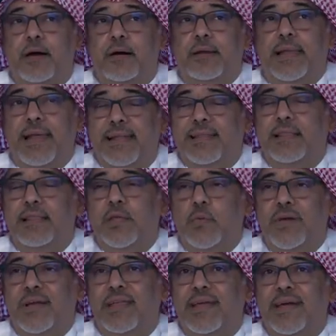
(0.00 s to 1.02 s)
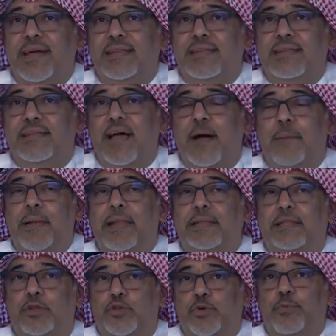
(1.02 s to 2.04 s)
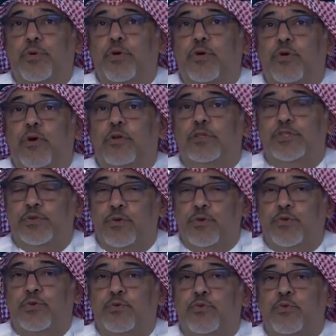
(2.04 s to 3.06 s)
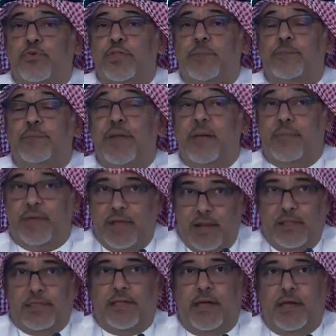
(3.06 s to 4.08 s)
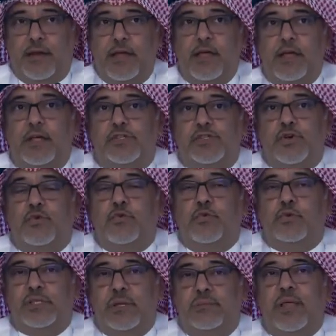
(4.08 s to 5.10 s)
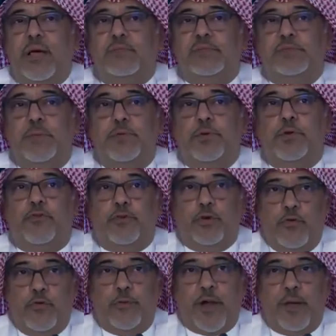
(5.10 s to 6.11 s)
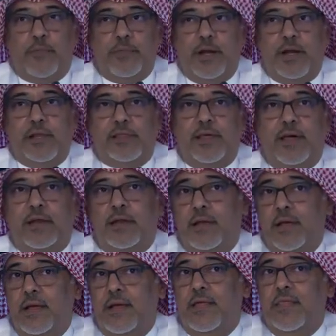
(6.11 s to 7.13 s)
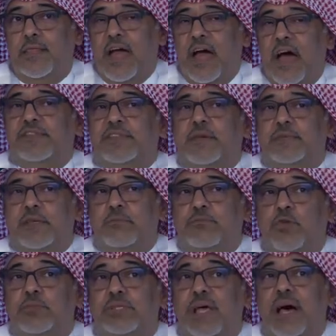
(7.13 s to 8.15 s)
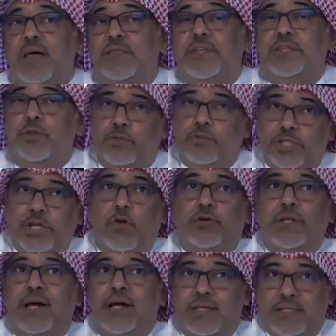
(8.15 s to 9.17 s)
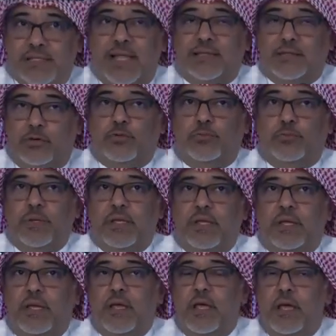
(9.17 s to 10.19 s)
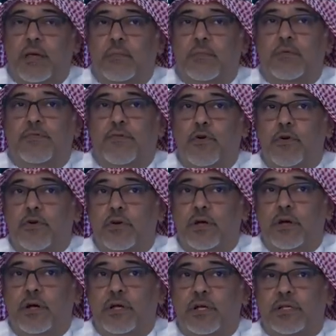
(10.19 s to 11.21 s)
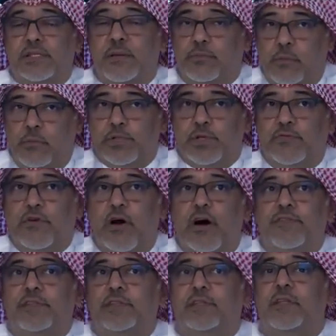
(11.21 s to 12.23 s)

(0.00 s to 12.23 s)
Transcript: Lately, we created ability to book also through the primary healthcare. So sometimes people go for primary healthcare, they have some symptoms and they don't recognize that could be for symptoms of COVID,